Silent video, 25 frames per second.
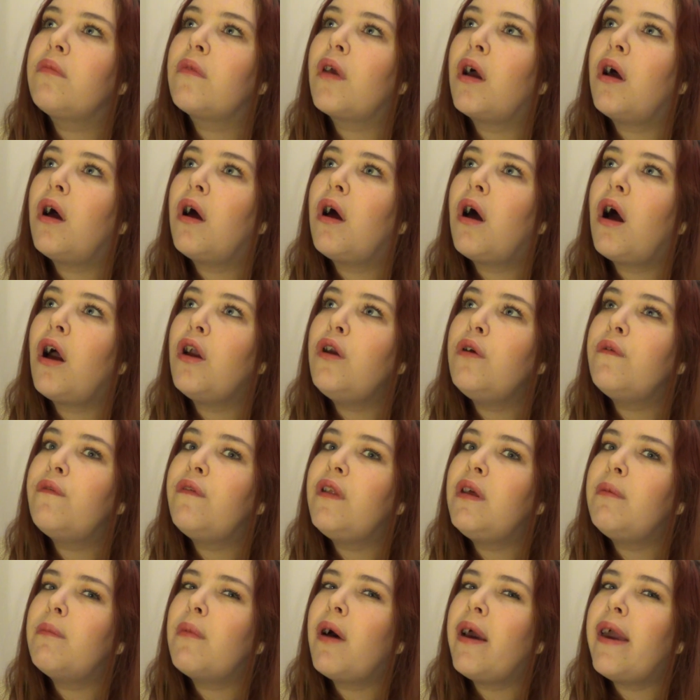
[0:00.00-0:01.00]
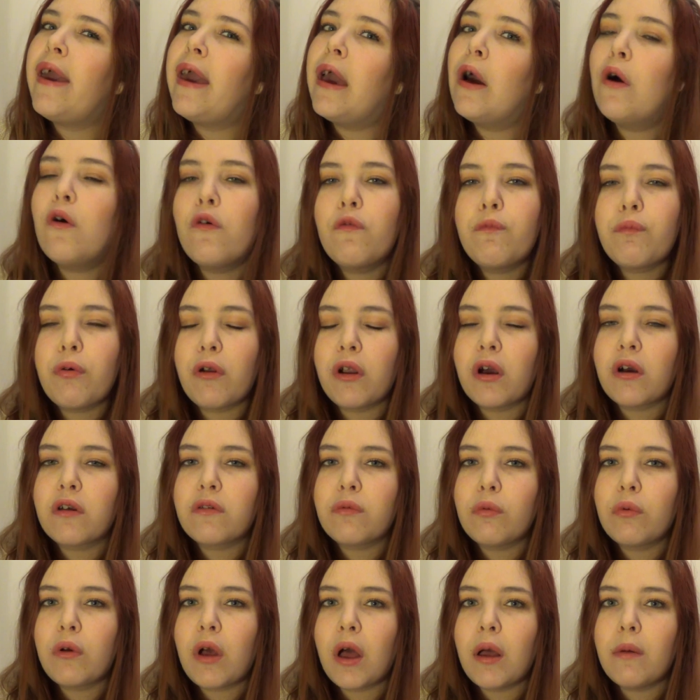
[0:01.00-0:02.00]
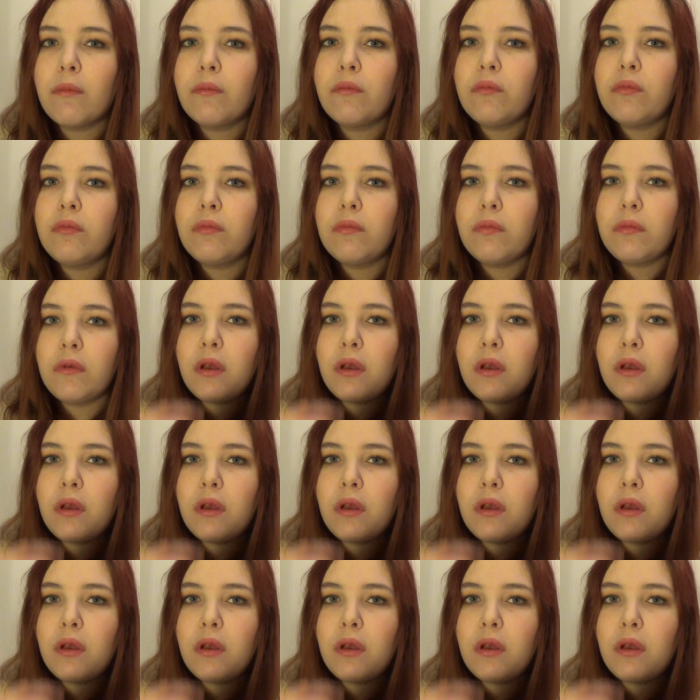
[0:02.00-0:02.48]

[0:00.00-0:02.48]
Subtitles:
Hopefully my e.l.f. products will come